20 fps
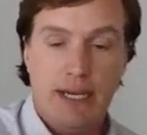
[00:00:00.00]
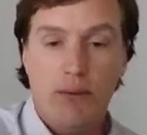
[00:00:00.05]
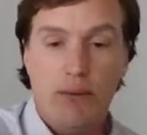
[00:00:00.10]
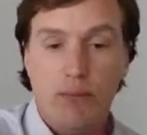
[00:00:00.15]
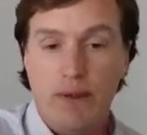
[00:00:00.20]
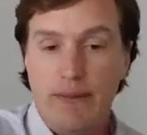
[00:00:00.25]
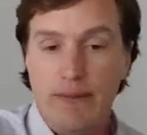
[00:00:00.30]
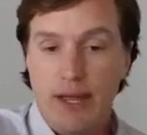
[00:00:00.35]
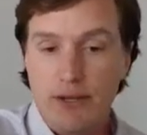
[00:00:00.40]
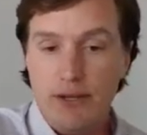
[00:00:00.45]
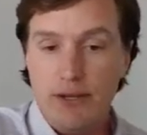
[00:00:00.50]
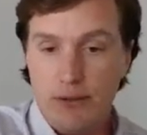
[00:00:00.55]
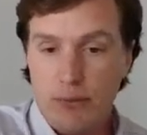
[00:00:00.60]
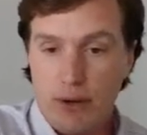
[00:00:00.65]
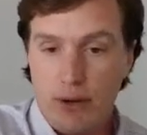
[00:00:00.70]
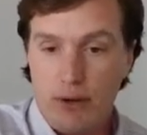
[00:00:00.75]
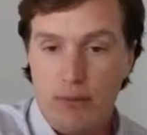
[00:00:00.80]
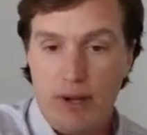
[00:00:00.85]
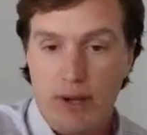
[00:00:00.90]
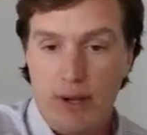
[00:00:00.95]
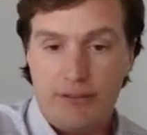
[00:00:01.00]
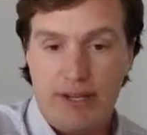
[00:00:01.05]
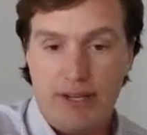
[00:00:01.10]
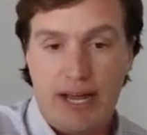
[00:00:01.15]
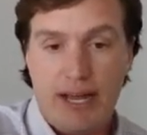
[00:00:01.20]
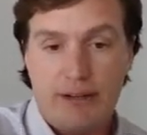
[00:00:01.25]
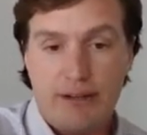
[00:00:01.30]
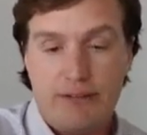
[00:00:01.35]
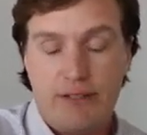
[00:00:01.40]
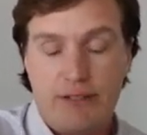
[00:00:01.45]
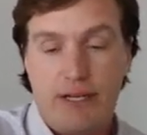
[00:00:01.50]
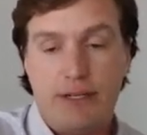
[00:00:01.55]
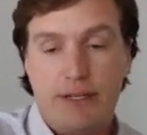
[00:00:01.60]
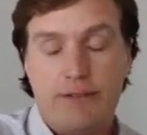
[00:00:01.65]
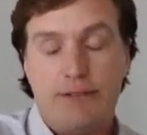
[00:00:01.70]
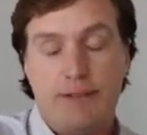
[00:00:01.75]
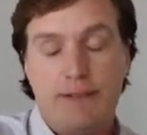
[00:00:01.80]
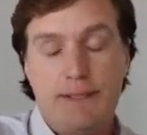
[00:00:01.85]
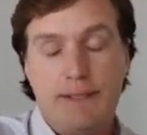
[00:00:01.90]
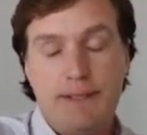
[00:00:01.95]
uh, when they do request
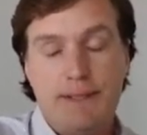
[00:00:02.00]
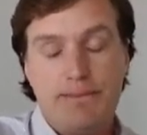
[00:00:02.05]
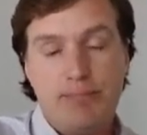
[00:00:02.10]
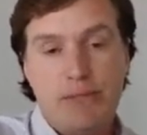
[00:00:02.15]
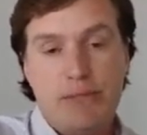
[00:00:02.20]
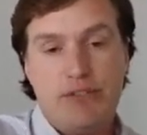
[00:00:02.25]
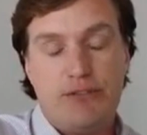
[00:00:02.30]
access.